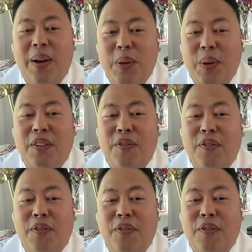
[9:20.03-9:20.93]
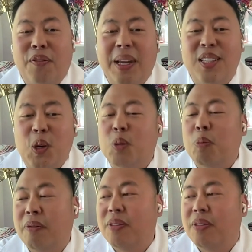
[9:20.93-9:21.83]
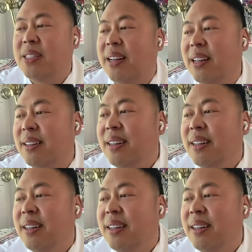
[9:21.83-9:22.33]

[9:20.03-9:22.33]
And we are filming like this huge Marvel scene.